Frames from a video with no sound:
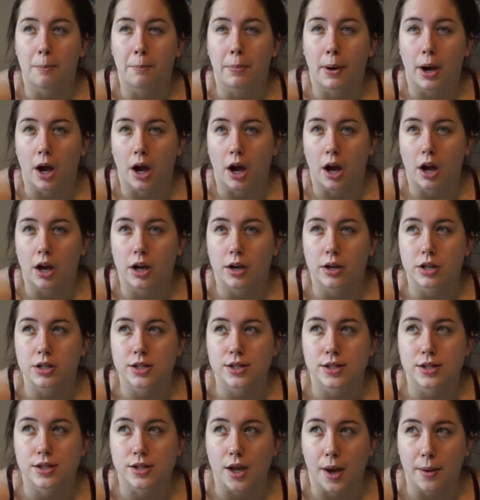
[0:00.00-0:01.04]
but
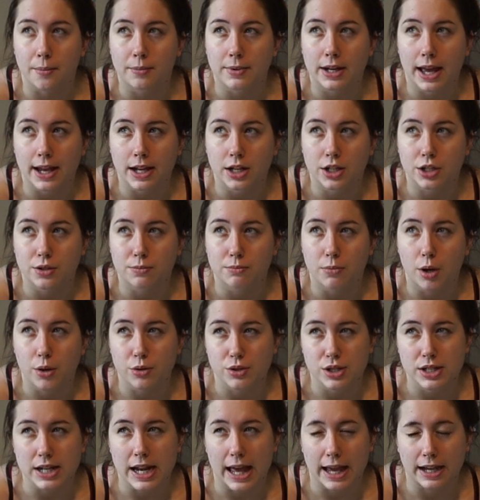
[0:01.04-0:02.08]

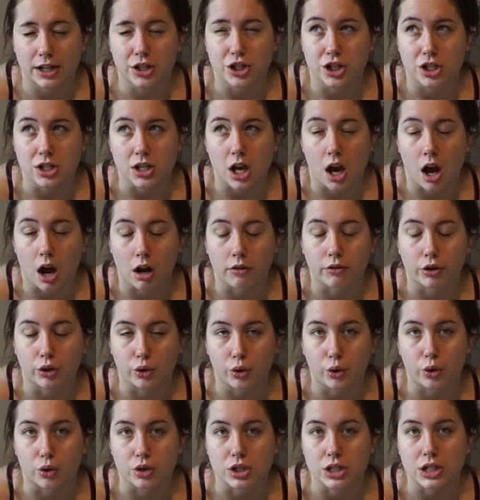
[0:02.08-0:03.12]
most lectures are
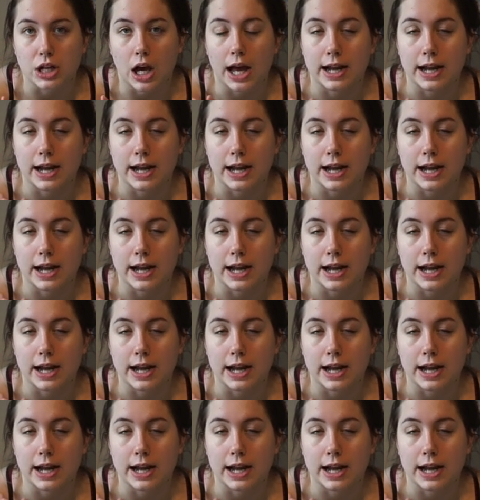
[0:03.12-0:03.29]
recorded